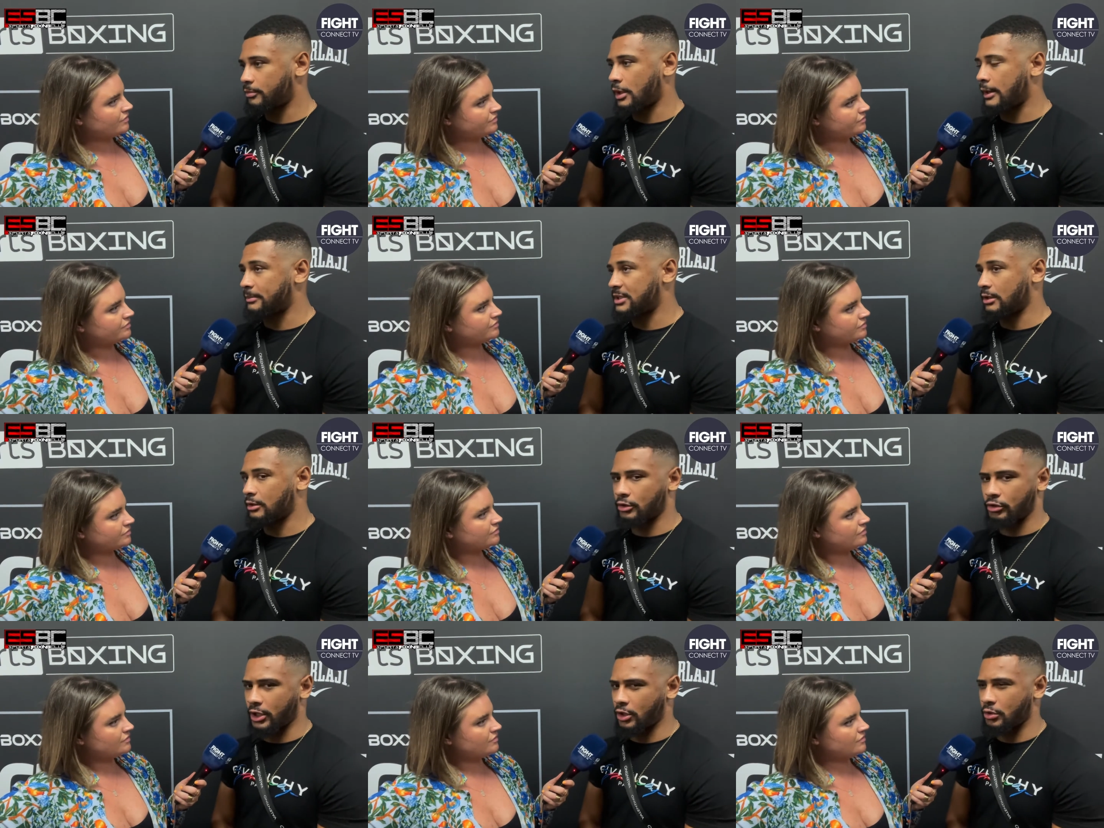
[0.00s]
Speaker 1: um, Taylor,
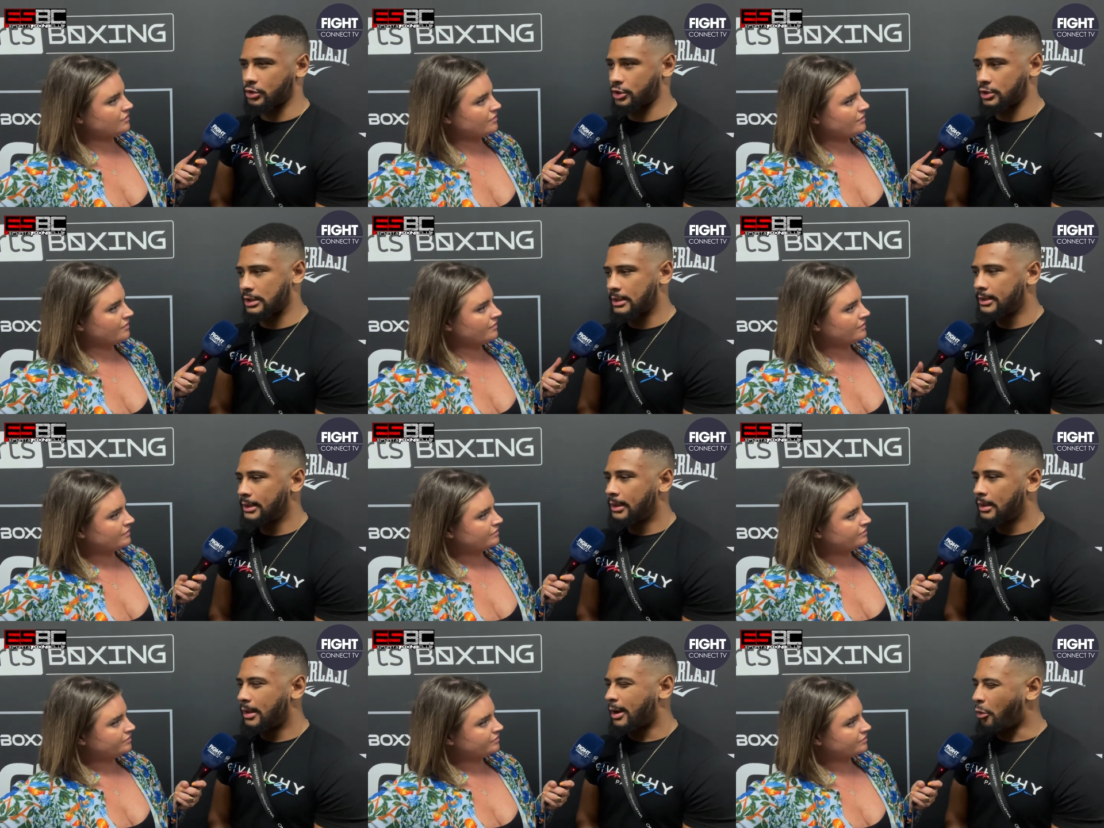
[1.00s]
great coaches.
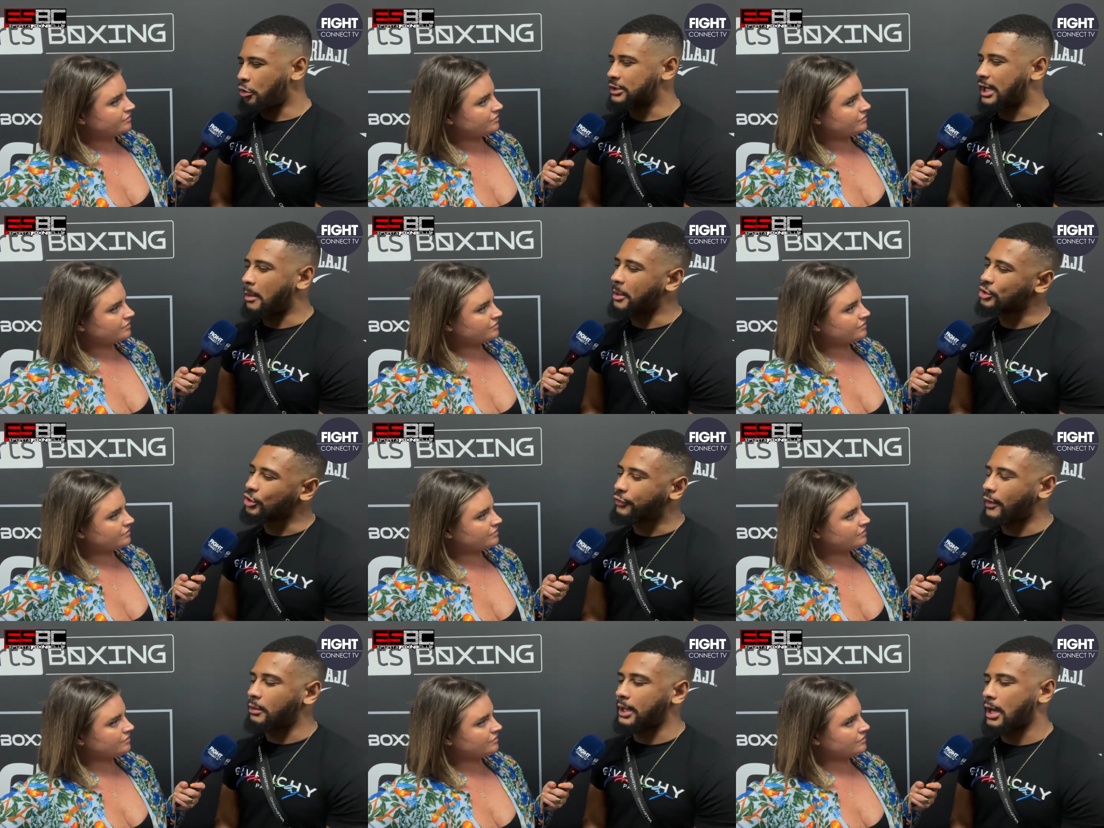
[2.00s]
I wasn't happy. I just
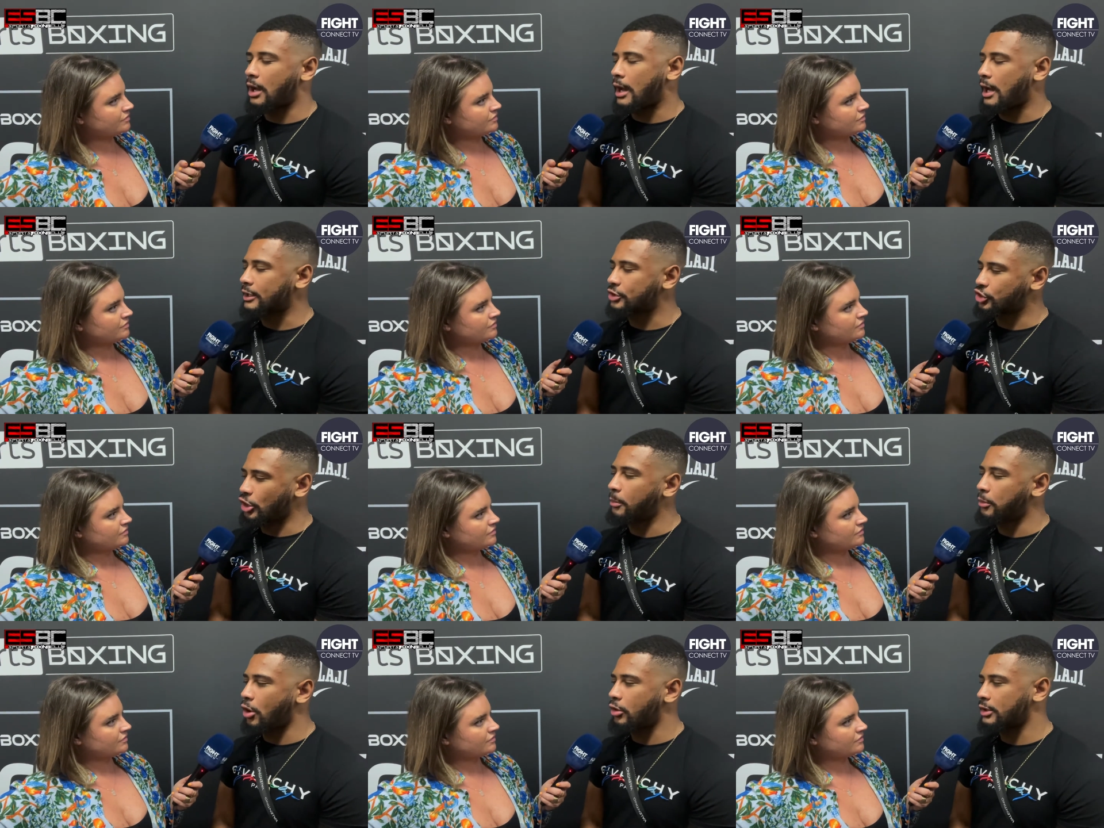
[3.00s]
felt like I, would stopped
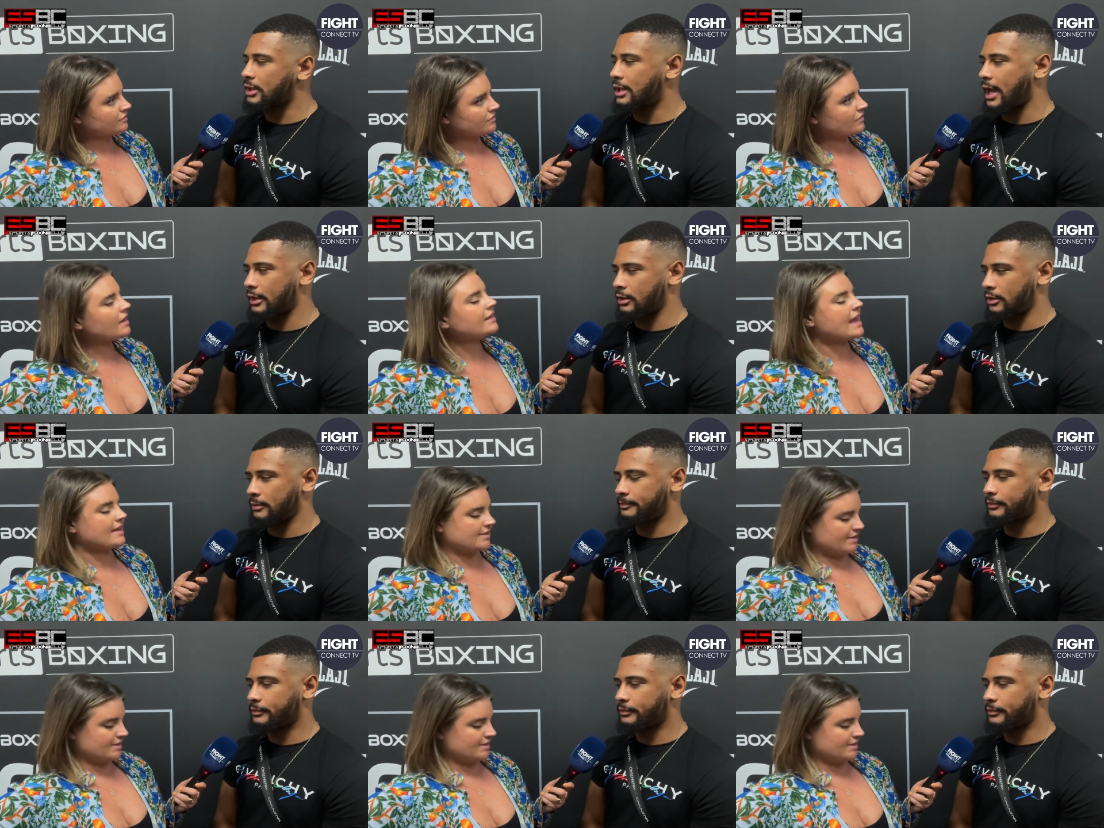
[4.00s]
learning, kind of.